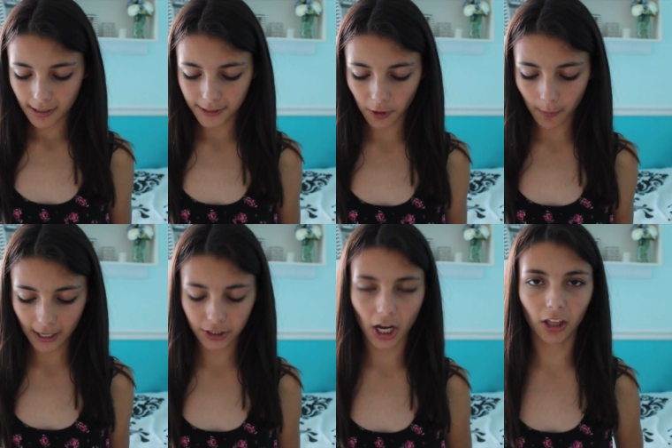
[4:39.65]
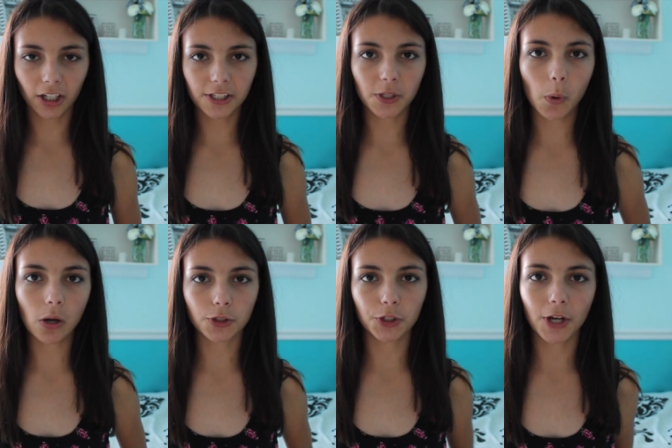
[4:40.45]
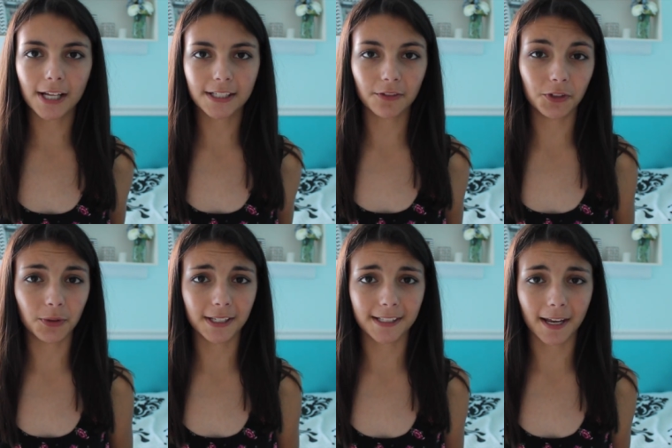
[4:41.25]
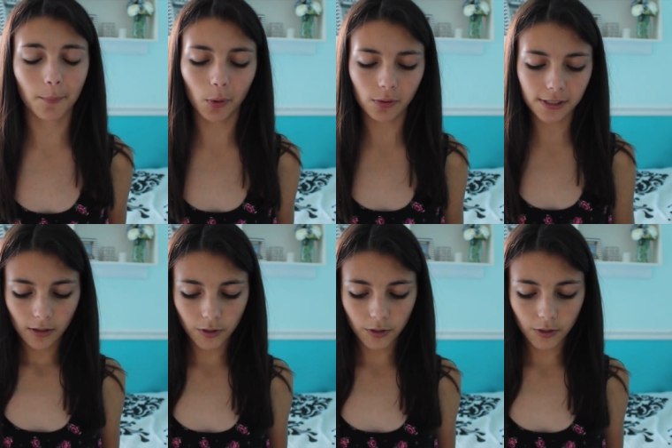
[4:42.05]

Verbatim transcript: still match color, so I'll show you guys a few examples.